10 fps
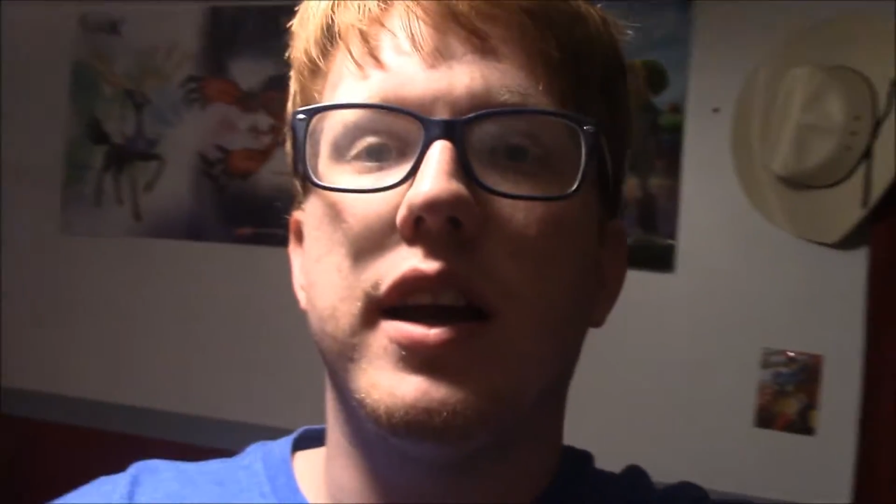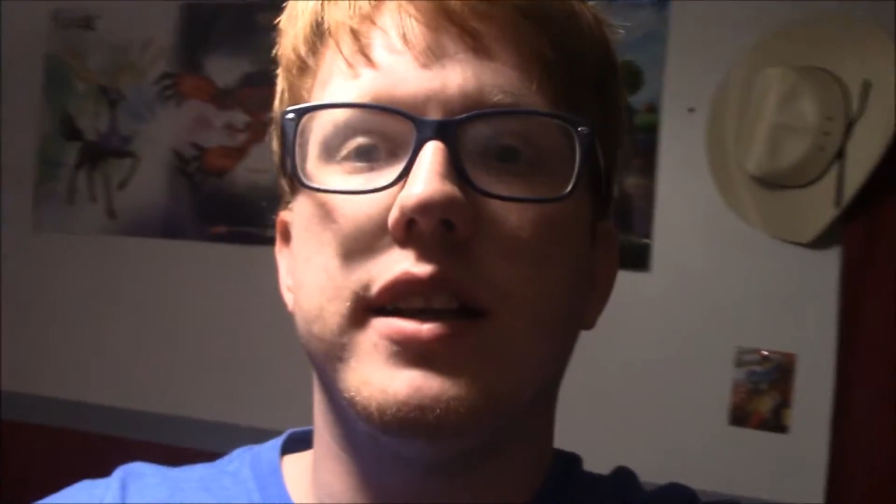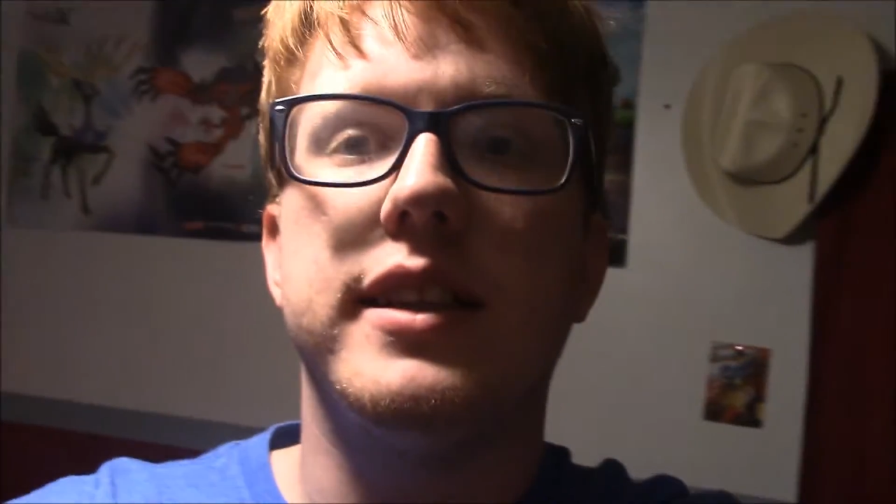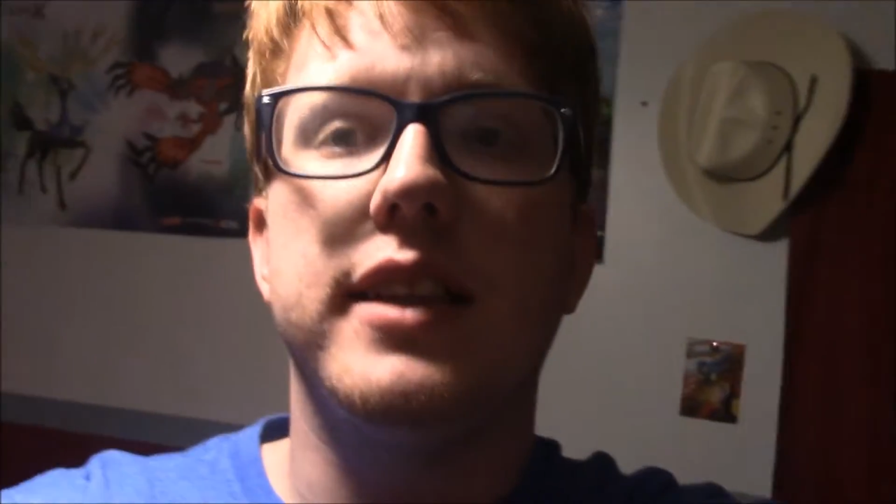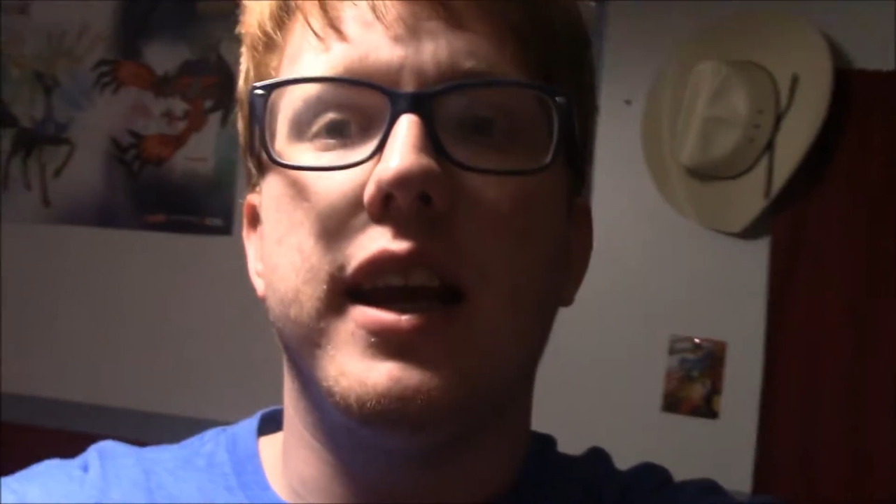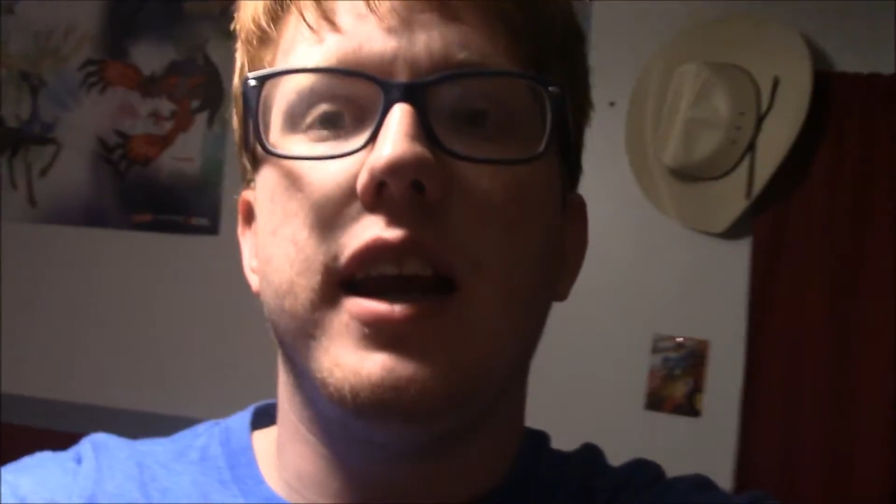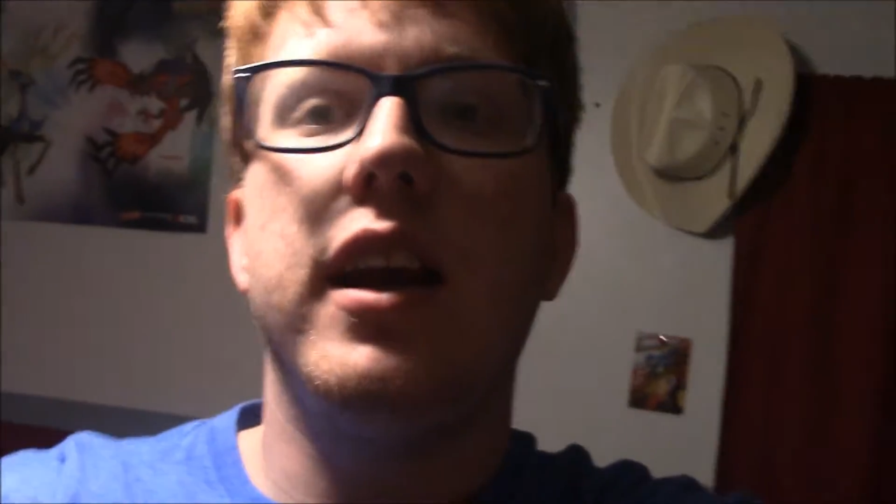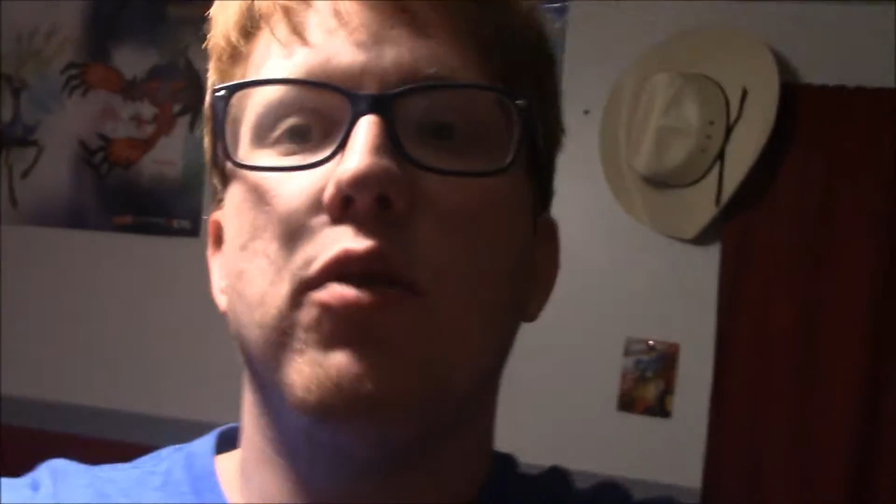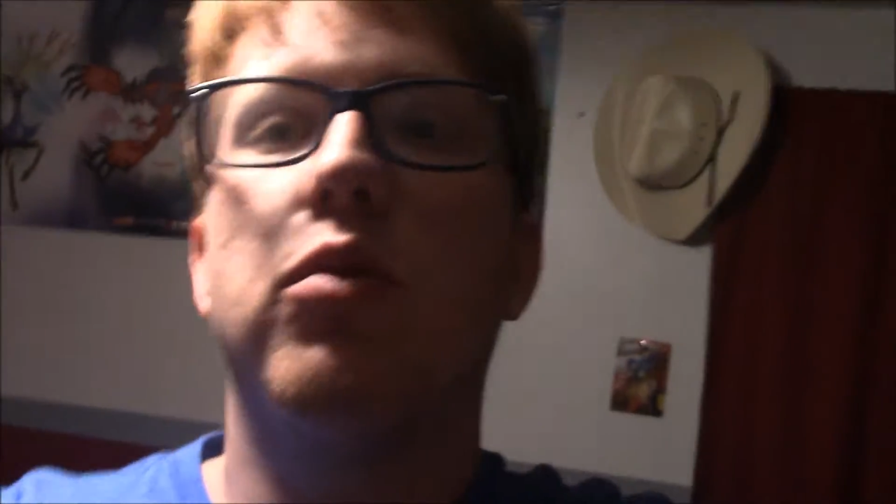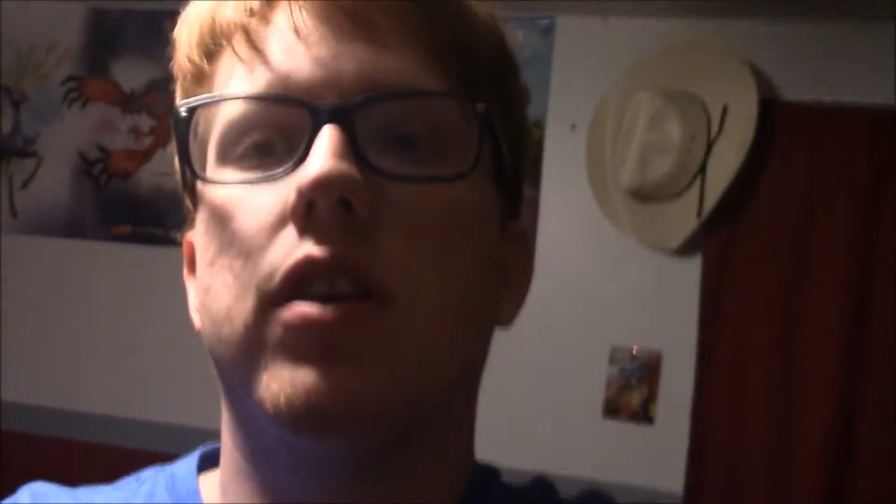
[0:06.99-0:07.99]
and
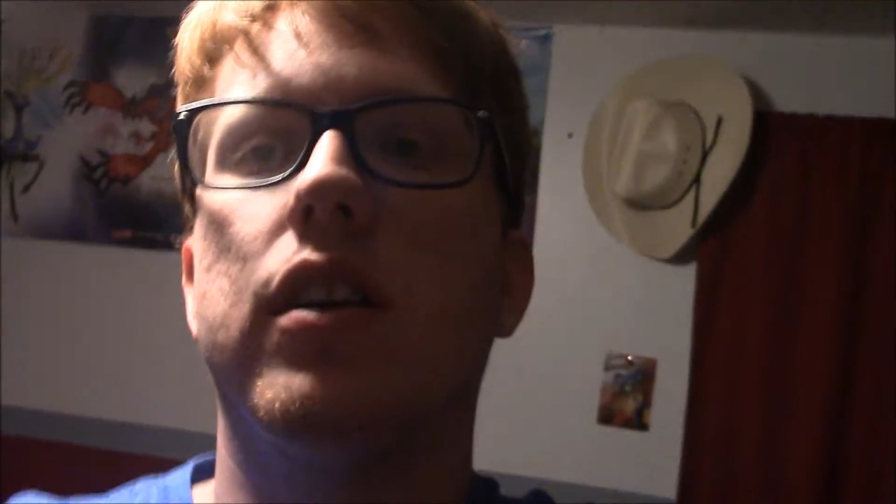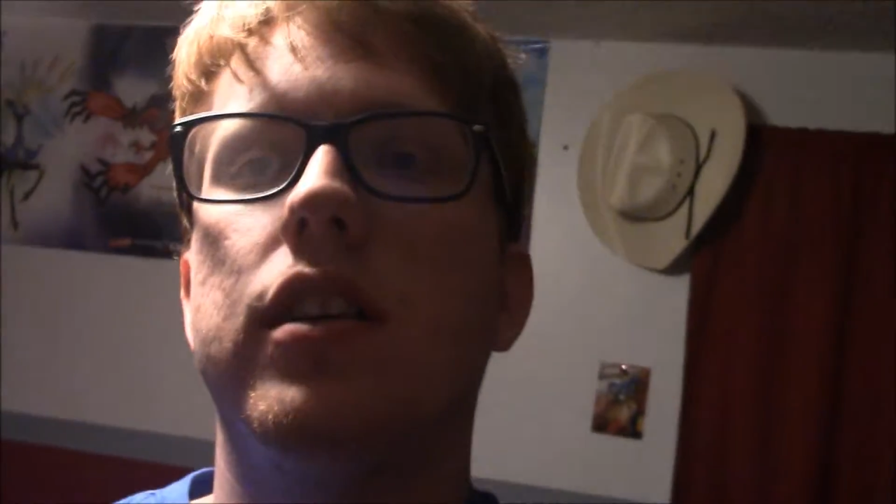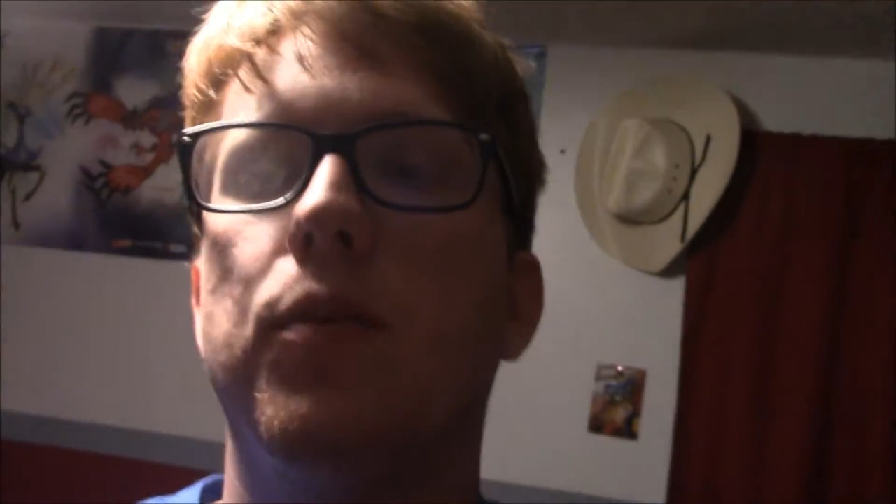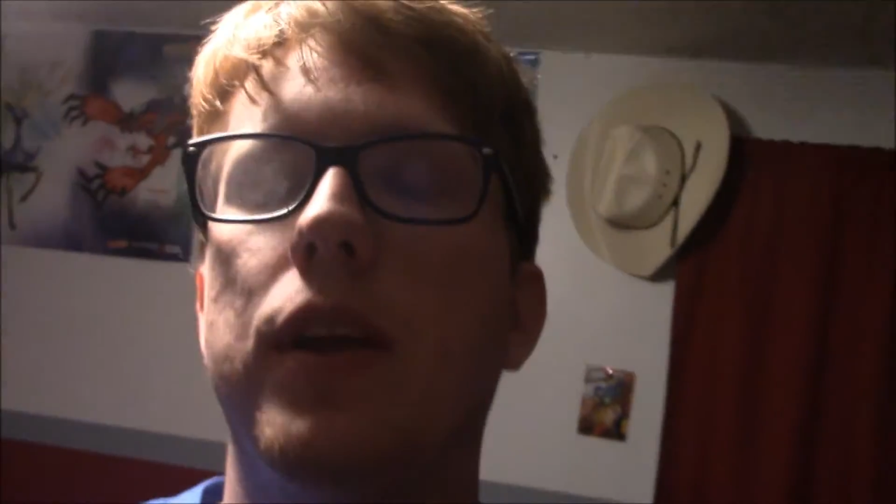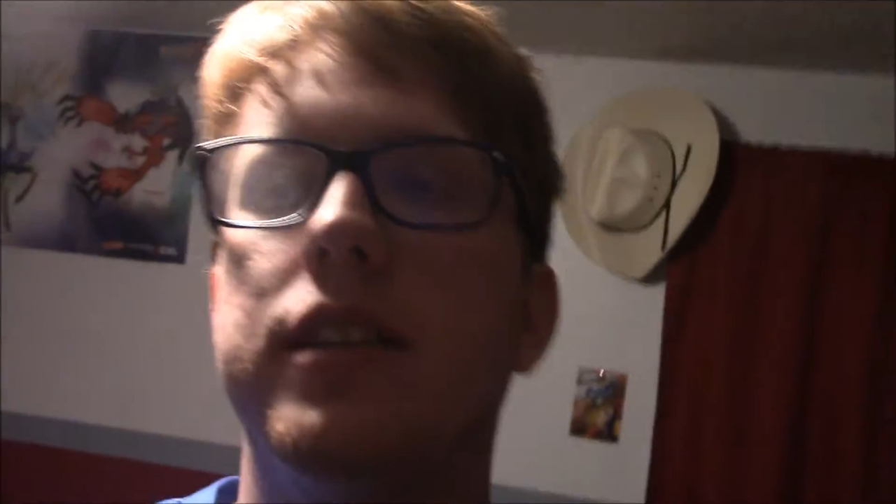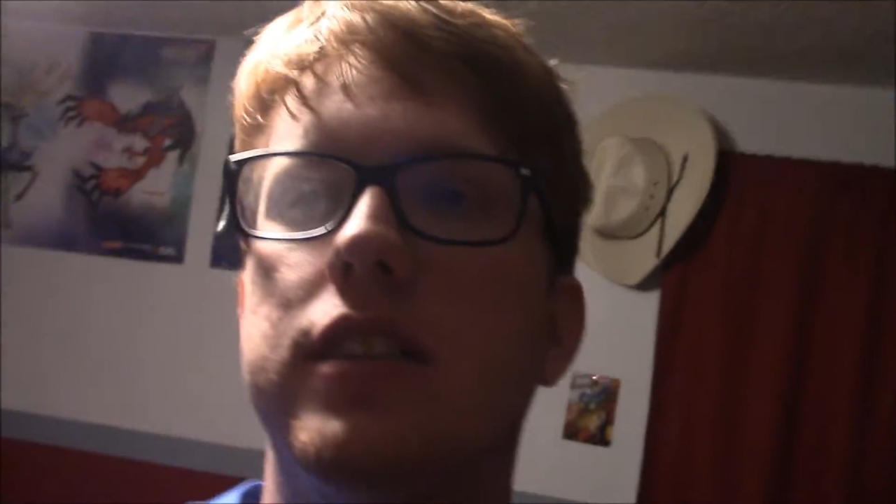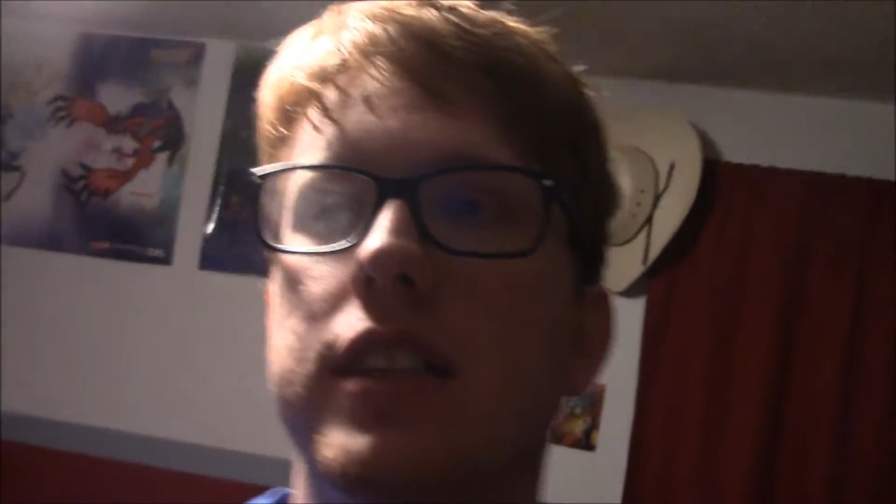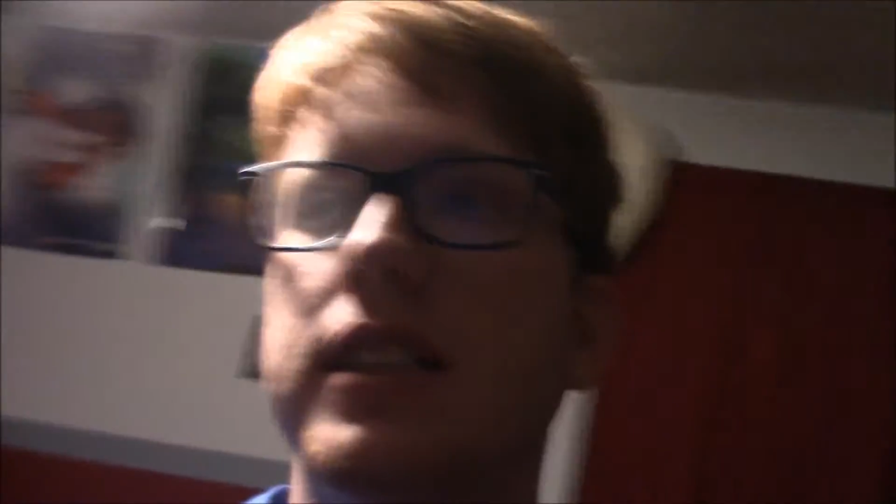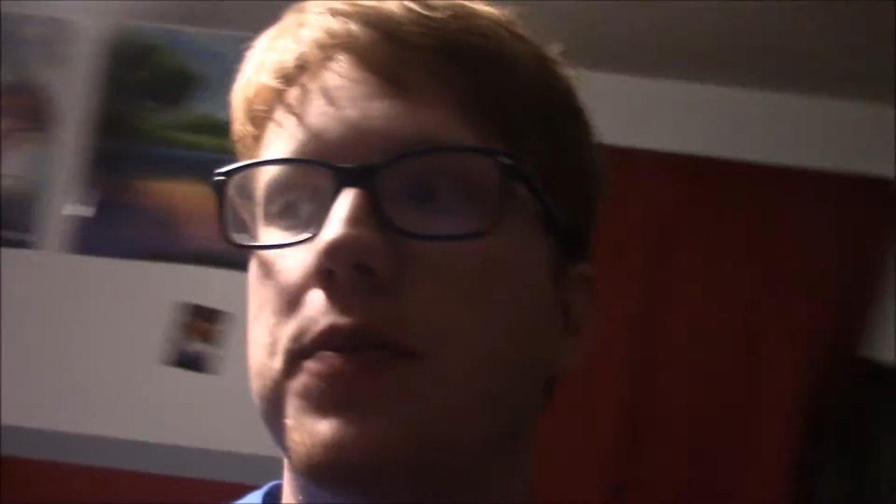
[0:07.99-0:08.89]
today we're going to be doing